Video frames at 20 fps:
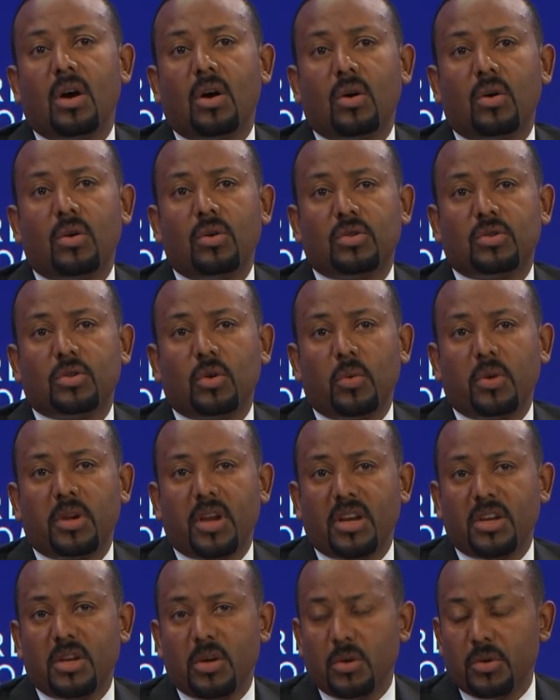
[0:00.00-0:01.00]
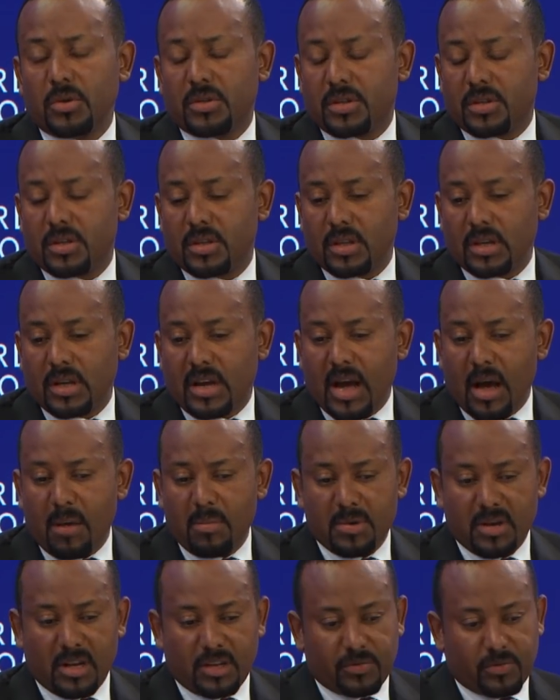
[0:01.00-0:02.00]
Also, we reduced
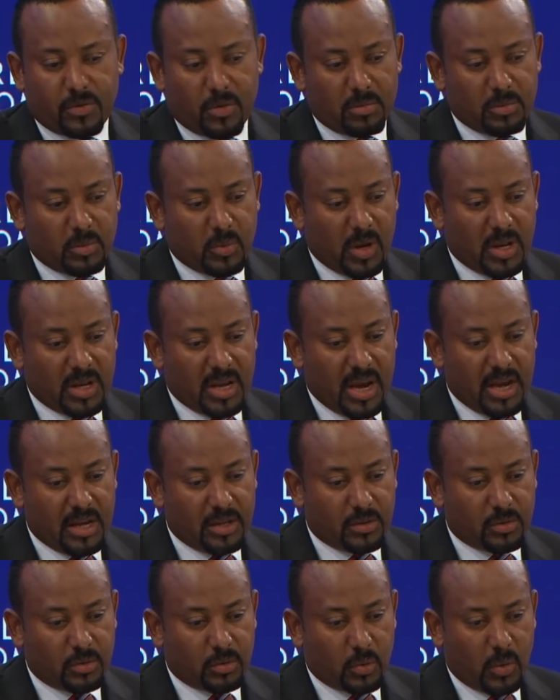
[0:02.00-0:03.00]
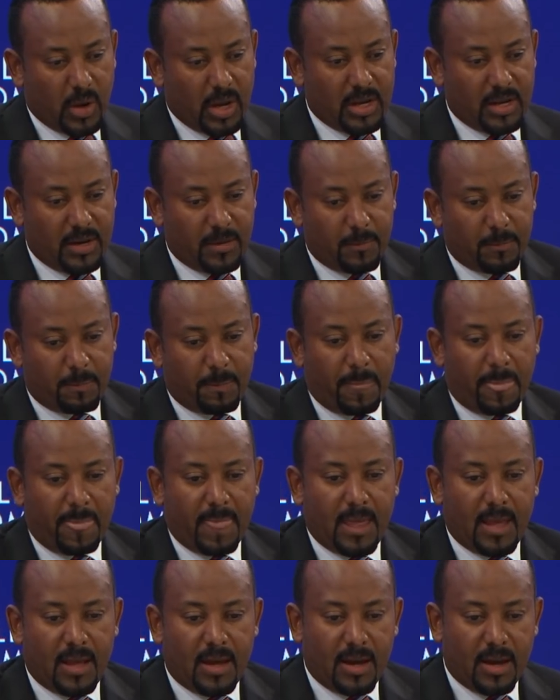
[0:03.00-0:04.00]
cabinet from 28 to 20,
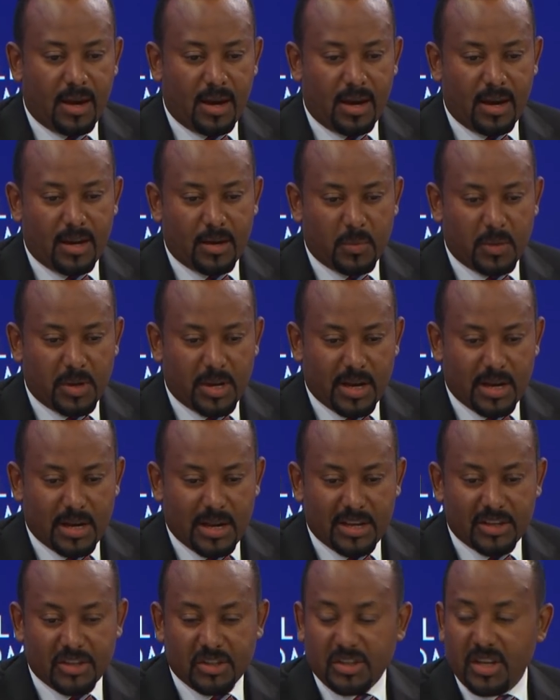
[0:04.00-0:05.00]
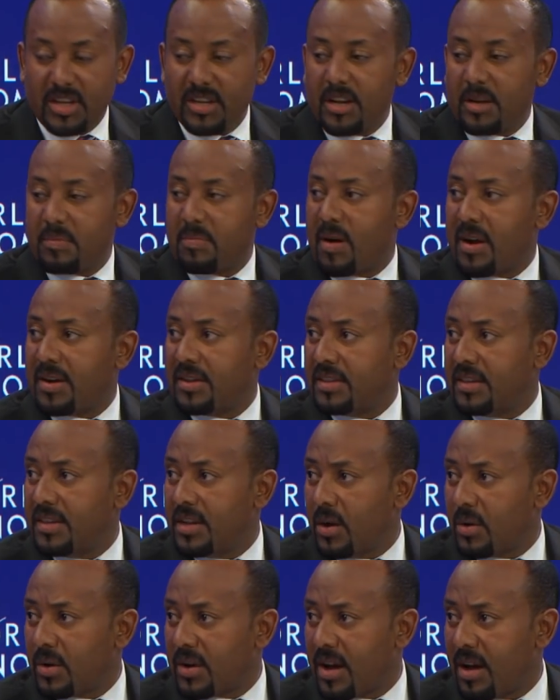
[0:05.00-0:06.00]
and we realized gender parity in
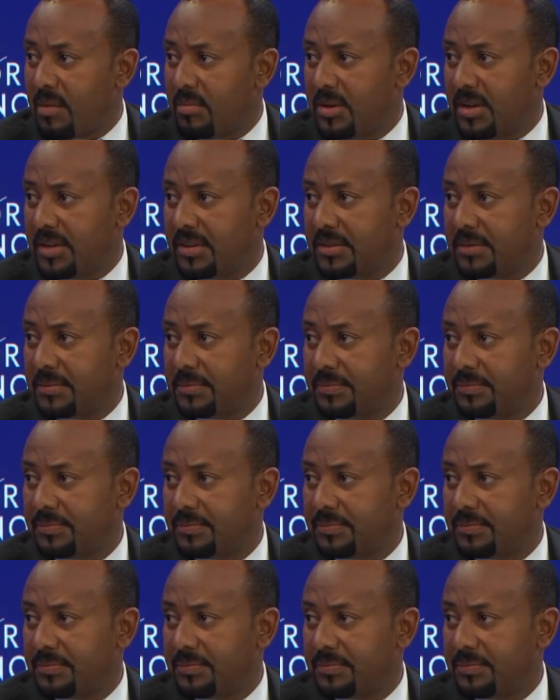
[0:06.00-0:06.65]
our cabinet.